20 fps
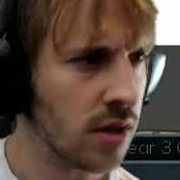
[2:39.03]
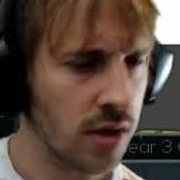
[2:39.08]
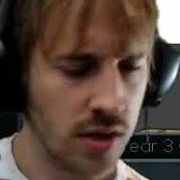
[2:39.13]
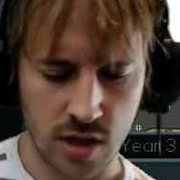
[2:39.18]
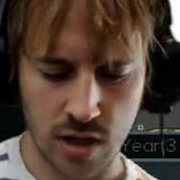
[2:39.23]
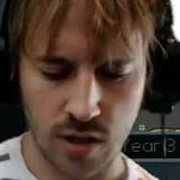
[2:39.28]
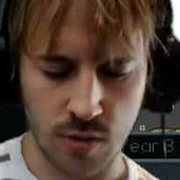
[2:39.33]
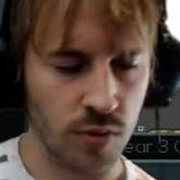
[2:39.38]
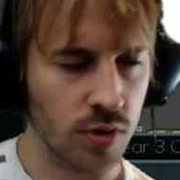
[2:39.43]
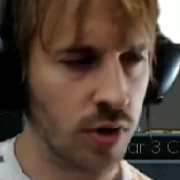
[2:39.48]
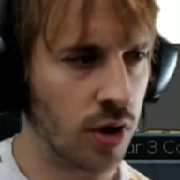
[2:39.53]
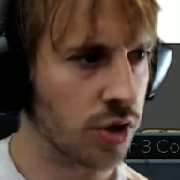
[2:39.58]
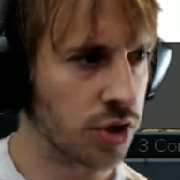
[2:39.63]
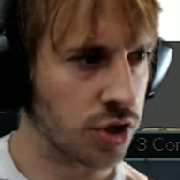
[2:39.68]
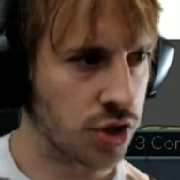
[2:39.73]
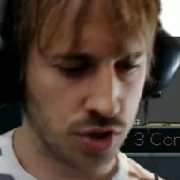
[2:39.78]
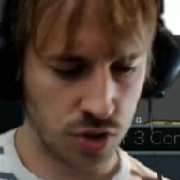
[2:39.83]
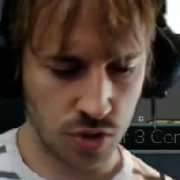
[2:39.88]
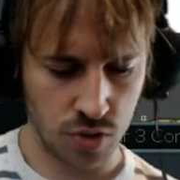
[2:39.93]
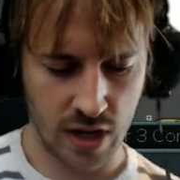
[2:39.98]
It will
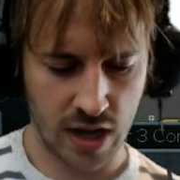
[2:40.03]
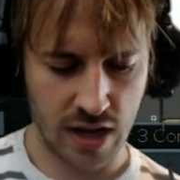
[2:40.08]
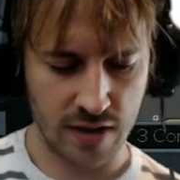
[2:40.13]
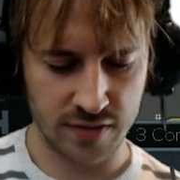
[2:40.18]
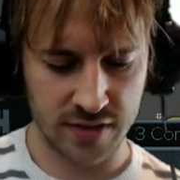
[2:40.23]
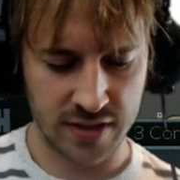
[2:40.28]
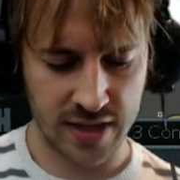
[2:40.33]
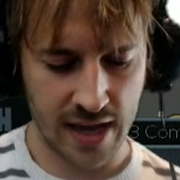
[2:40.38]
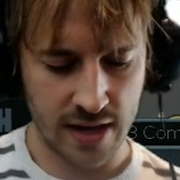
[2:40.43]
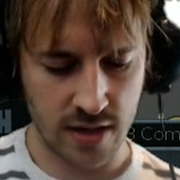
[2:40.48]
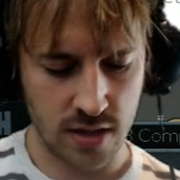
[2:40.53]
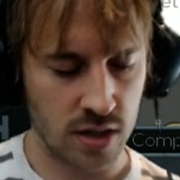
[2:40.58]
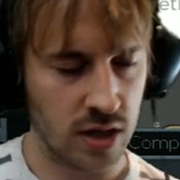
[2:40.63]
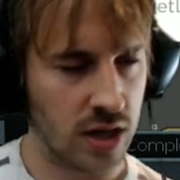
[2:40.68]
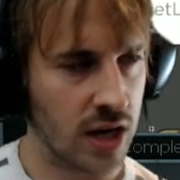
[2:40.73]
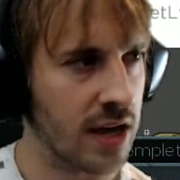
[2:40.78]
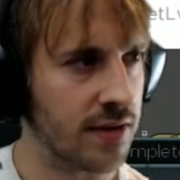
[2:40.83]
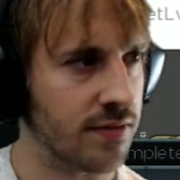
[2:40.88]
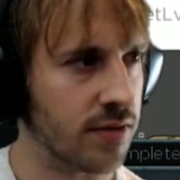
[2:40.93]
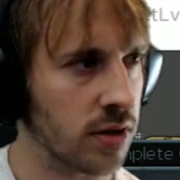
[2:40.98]
also have get
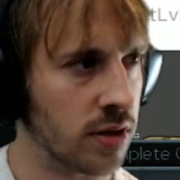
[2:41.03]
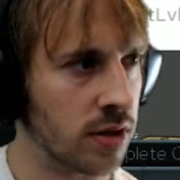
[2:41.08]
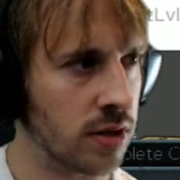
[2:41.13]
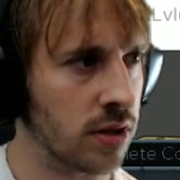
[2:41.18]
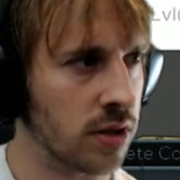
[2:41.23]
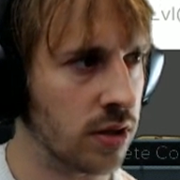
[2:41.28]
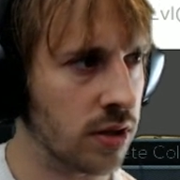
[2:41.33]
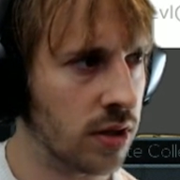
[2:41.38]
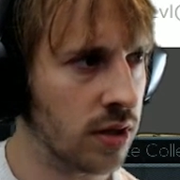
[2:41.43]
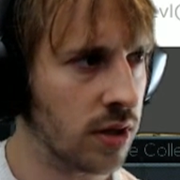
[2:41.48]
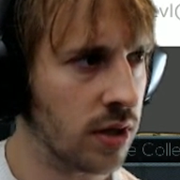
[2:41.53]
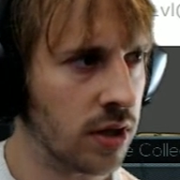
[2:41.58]
level.